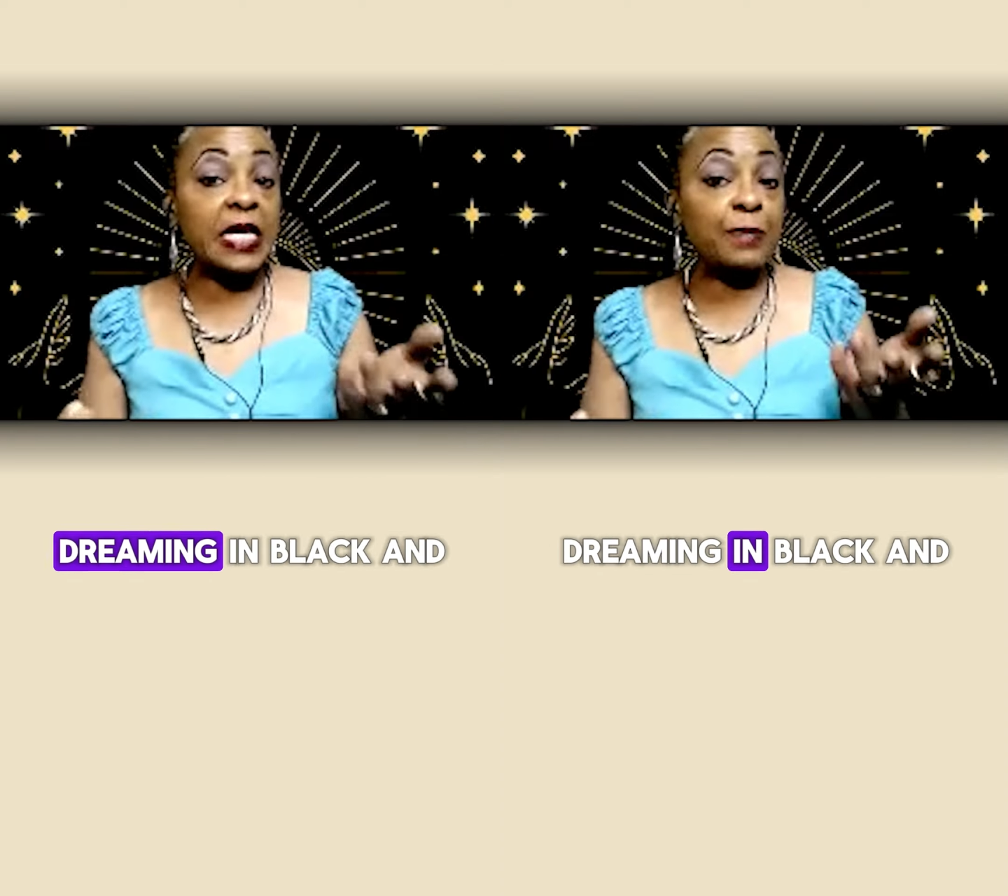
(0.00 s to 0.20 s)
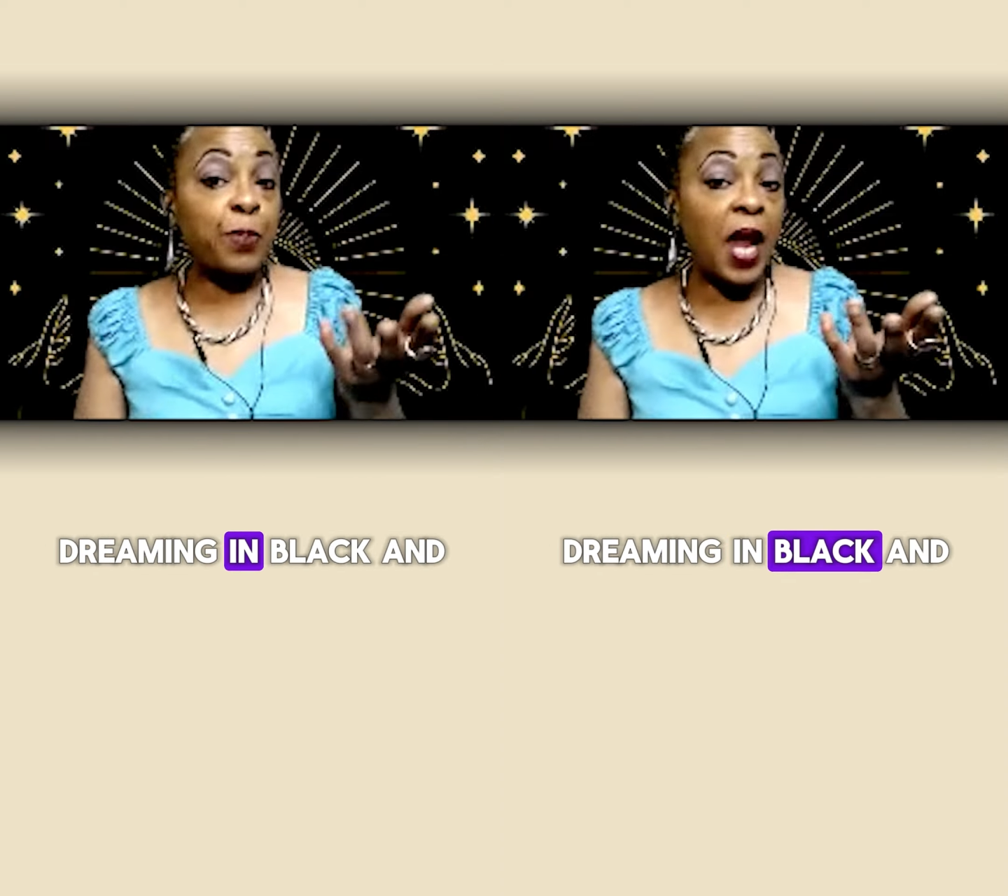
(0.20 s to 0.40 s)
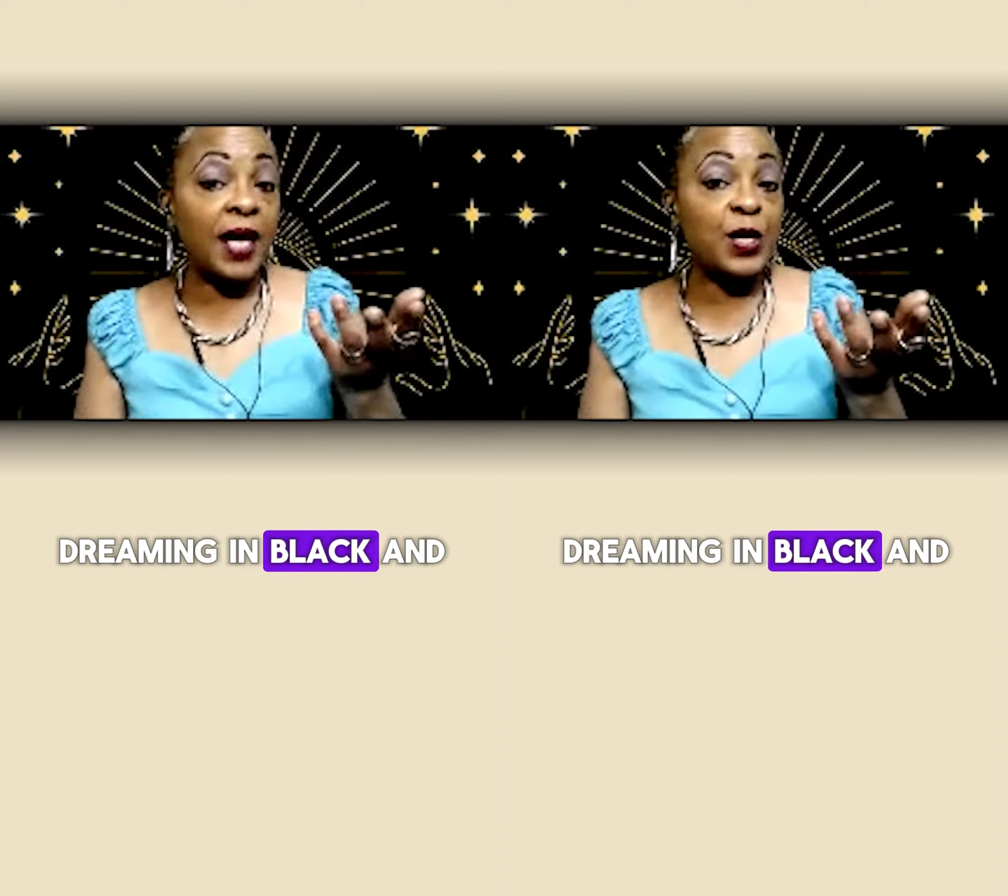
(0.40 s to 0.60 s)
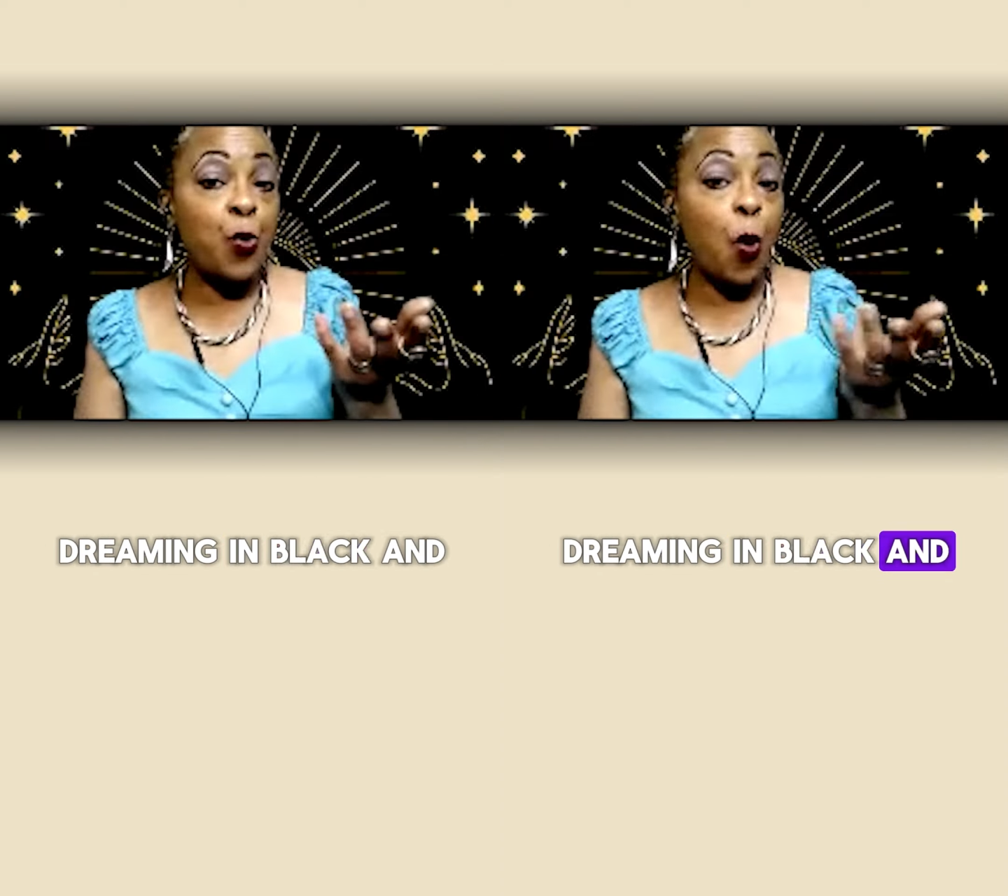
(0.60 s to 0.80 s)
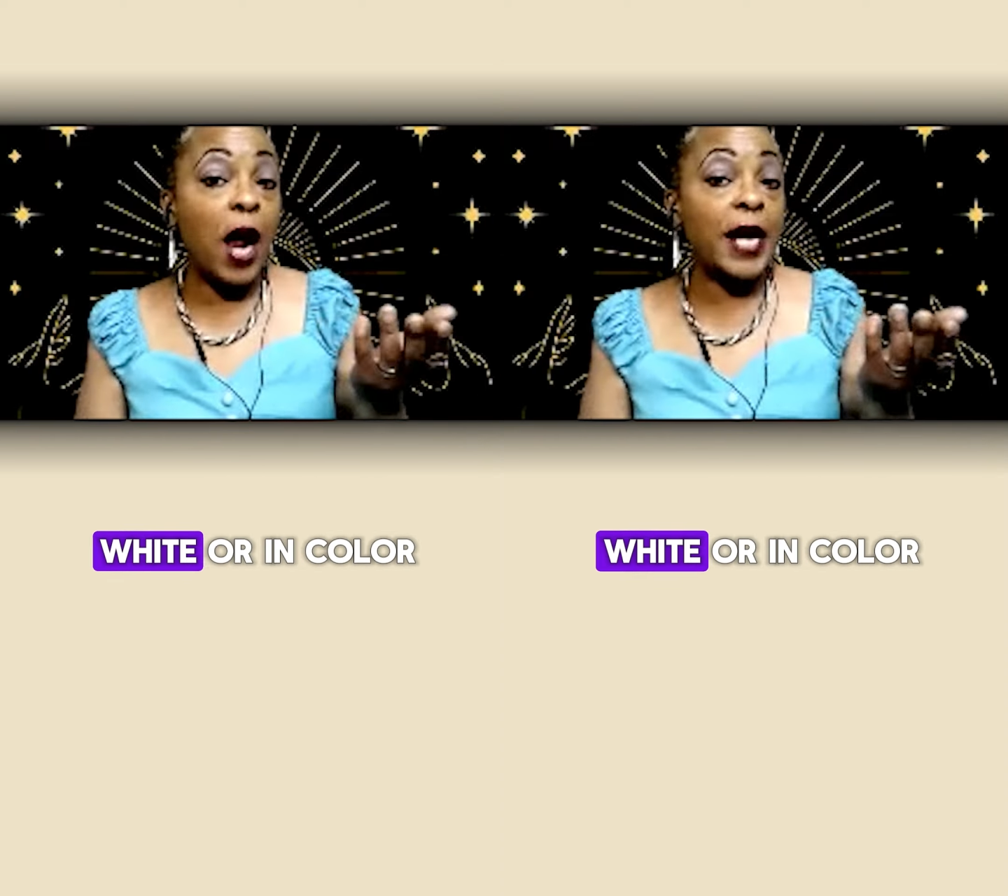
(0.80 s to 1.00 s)
in black
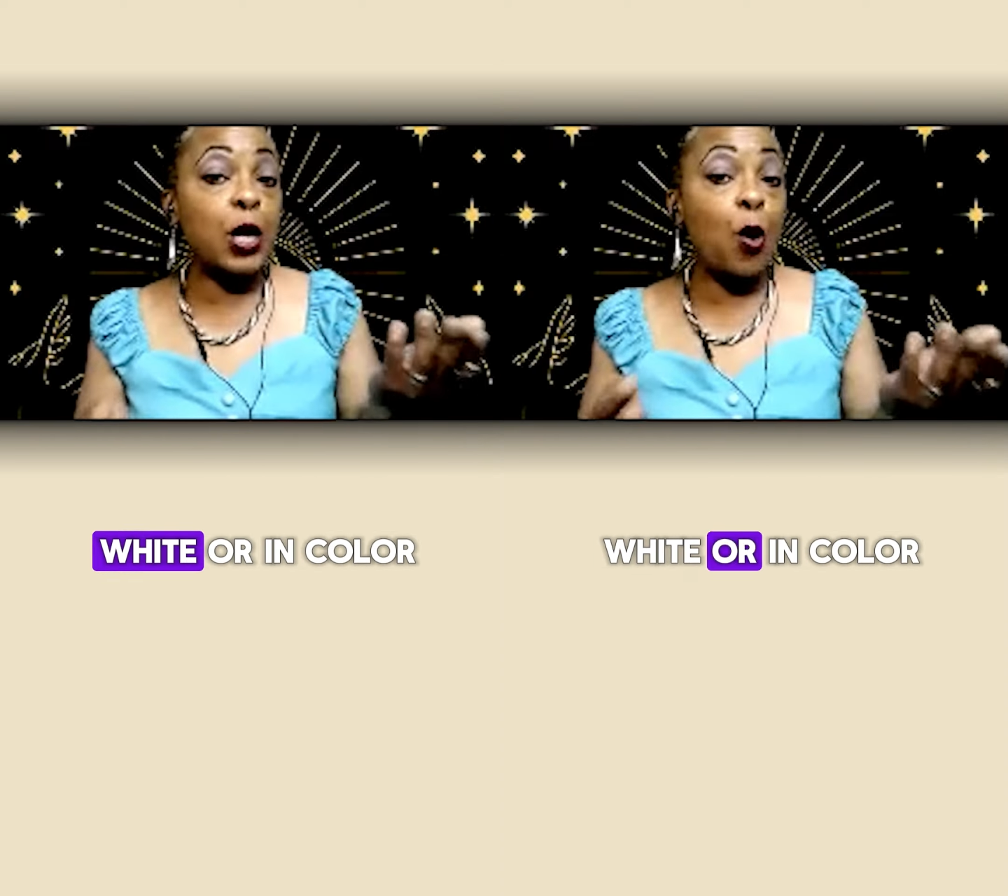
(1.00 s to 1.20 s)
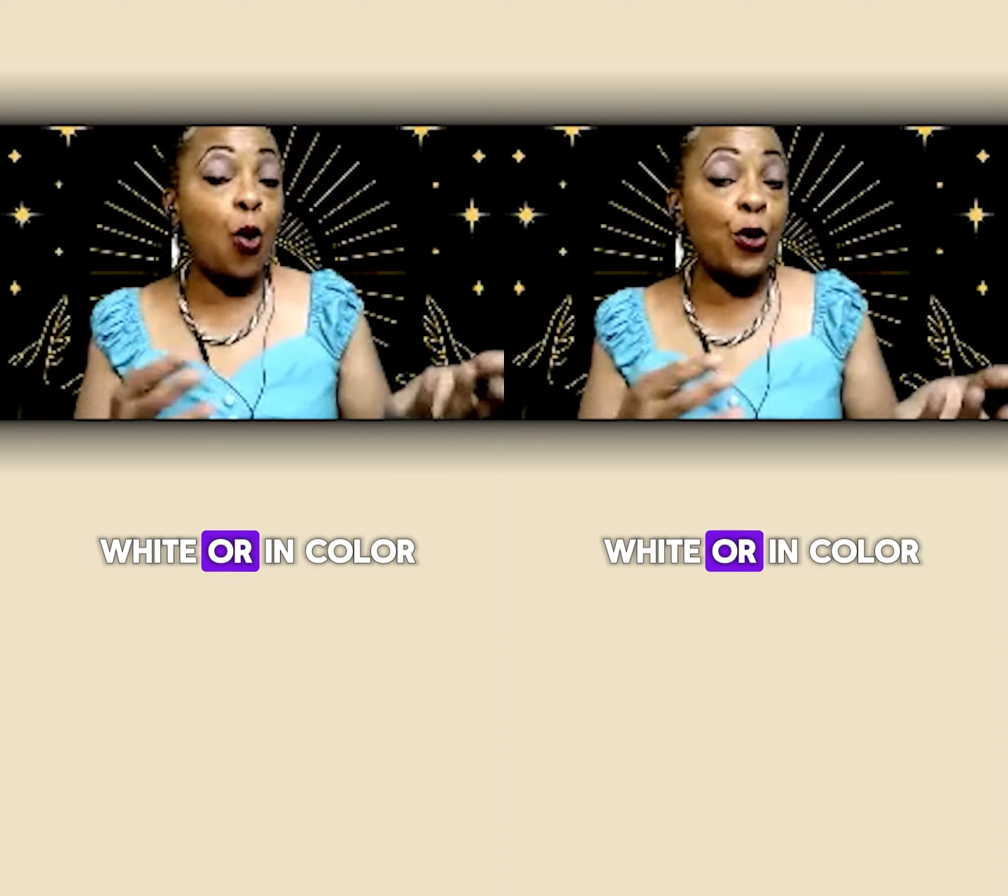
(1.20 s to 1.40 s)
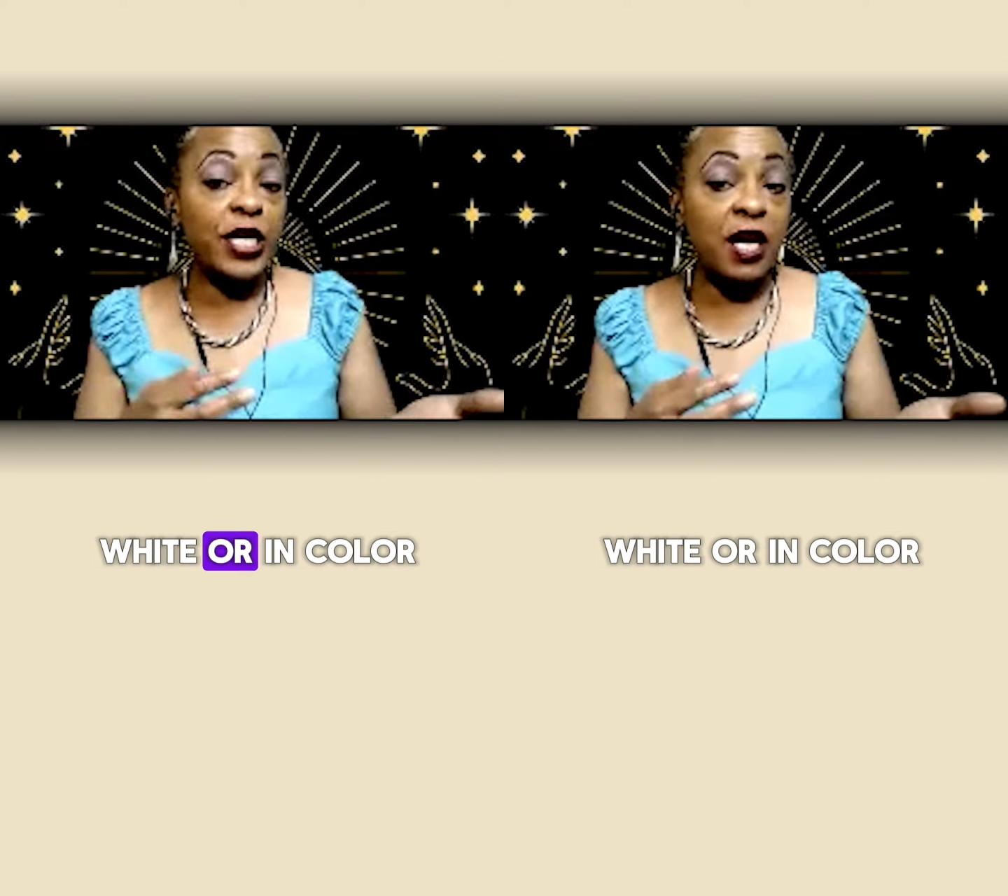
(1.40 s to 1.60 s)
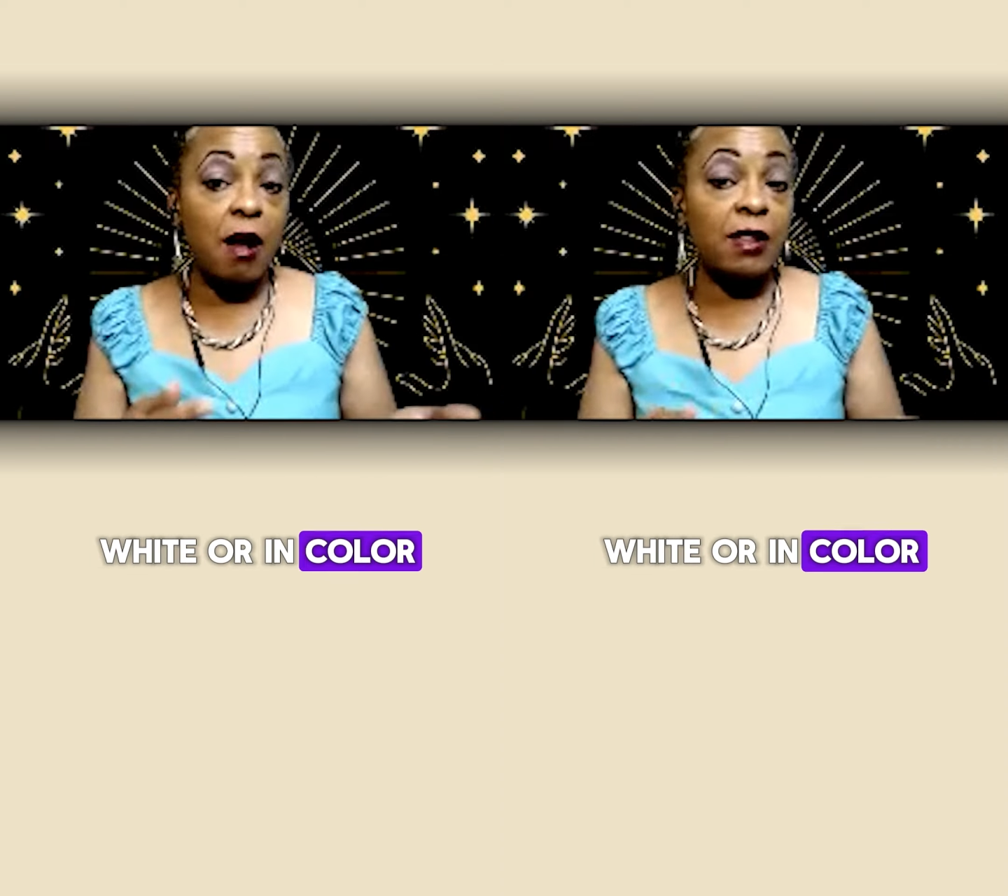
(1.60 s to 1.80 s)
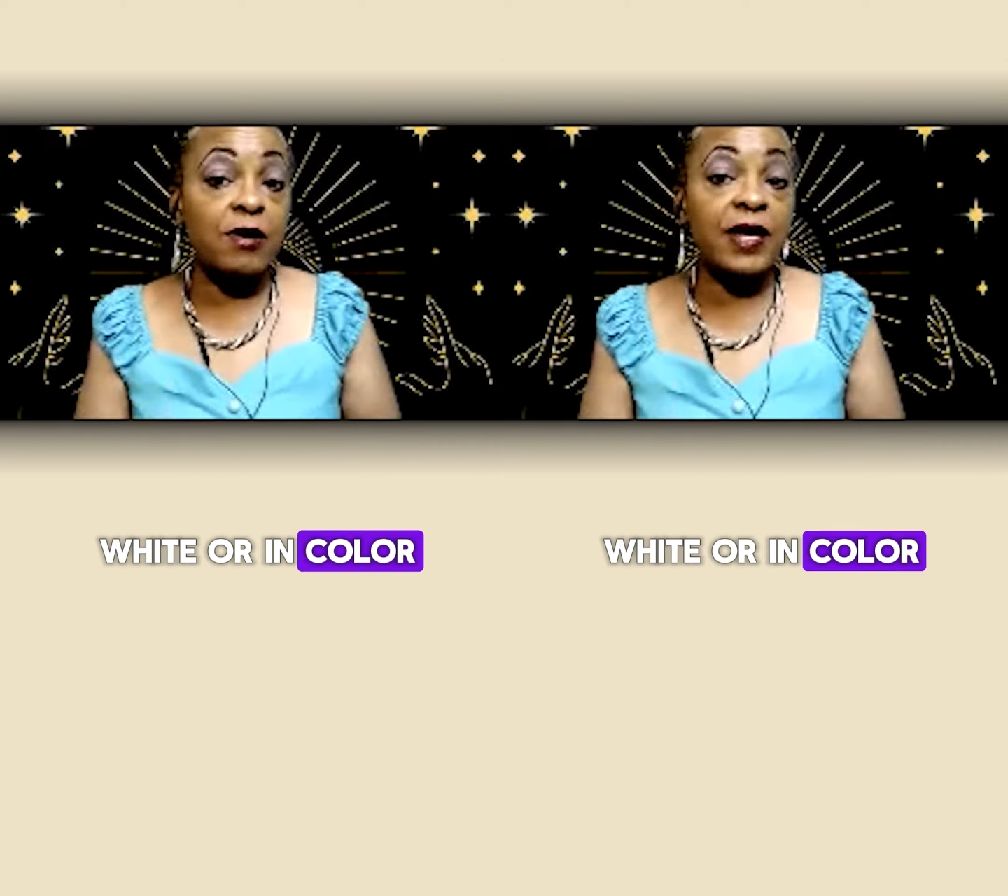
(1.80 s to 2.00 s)
and white or in
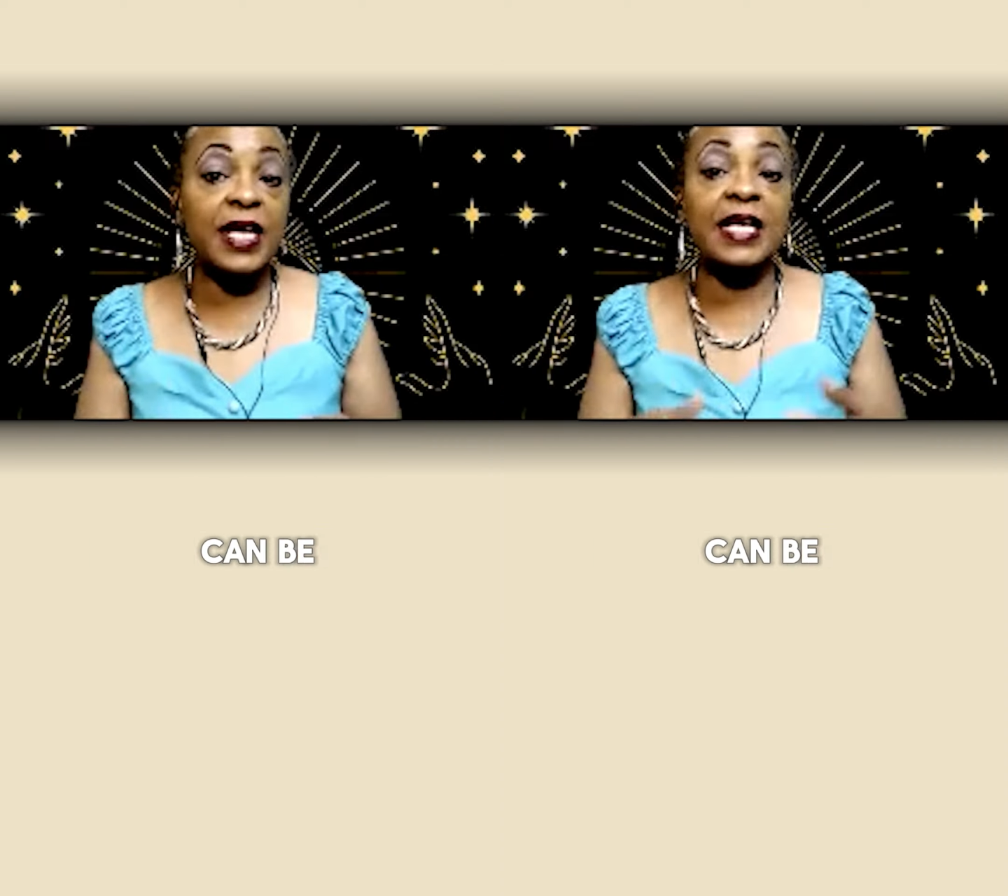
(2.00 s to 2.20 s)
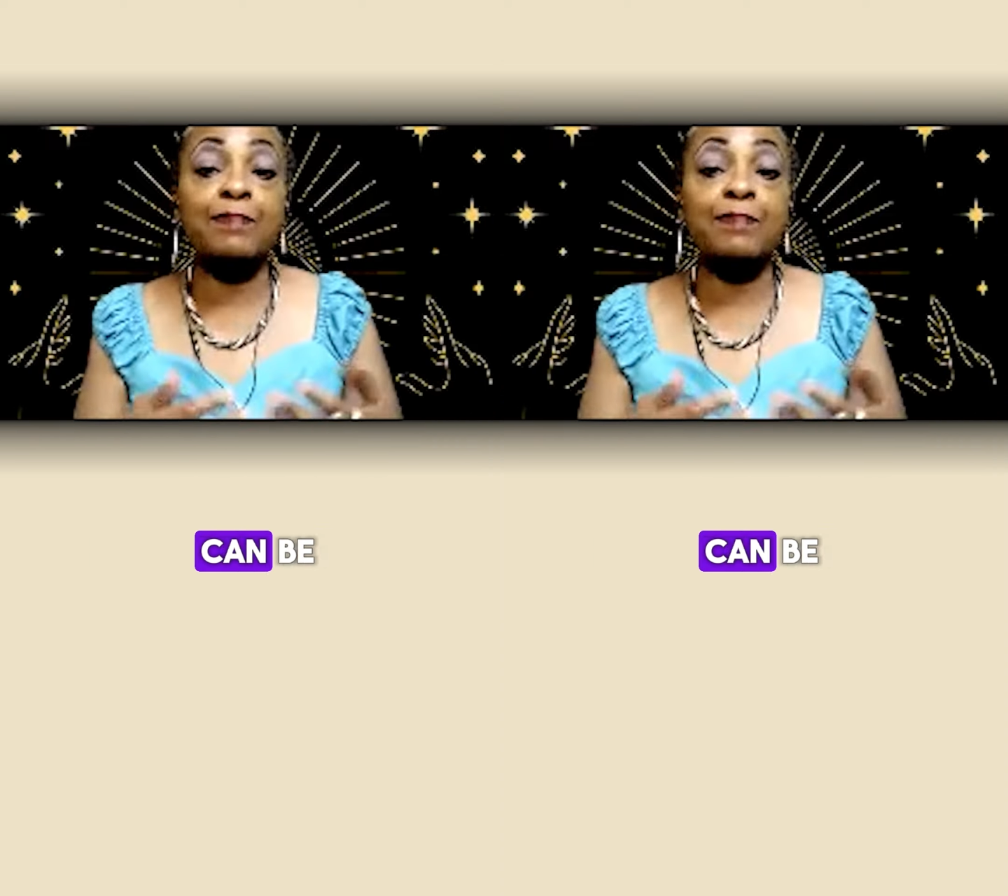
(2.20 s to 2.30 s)
color